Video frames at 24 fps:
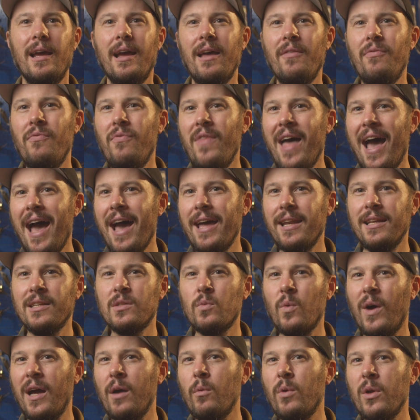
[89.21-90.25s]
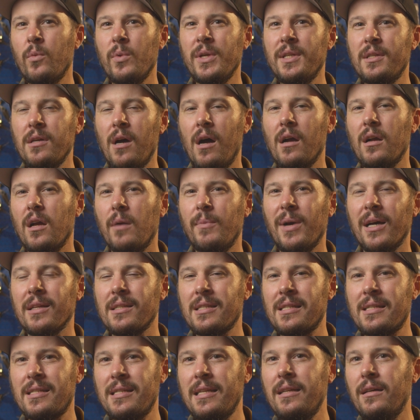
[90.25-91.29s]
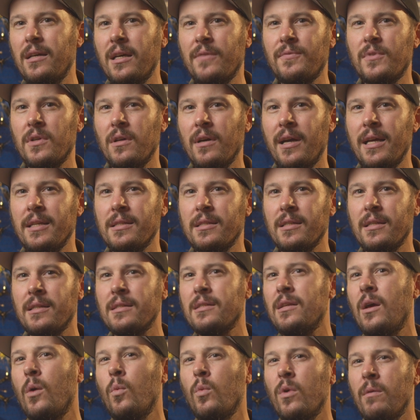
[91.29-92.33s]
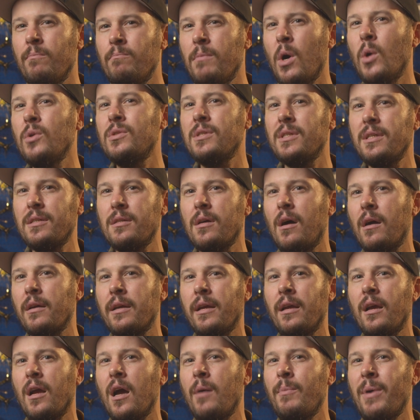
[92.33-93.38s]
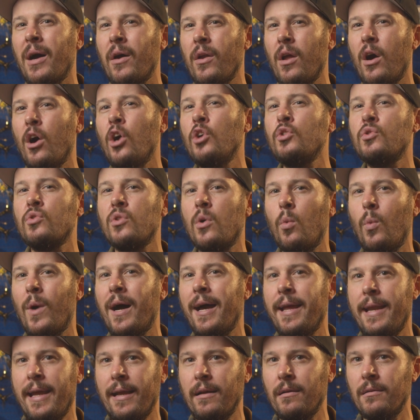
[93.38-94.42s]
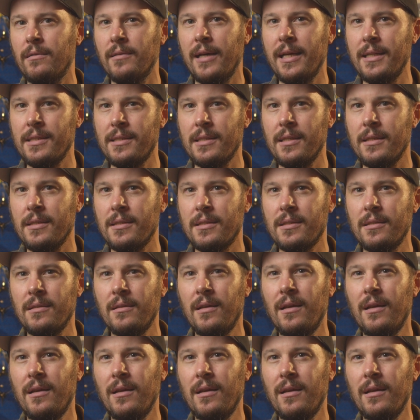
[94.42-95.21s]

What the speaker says: And that is why when we talk about cinelifter lenses, we're mostly talking about ultra-wide-angle lenses.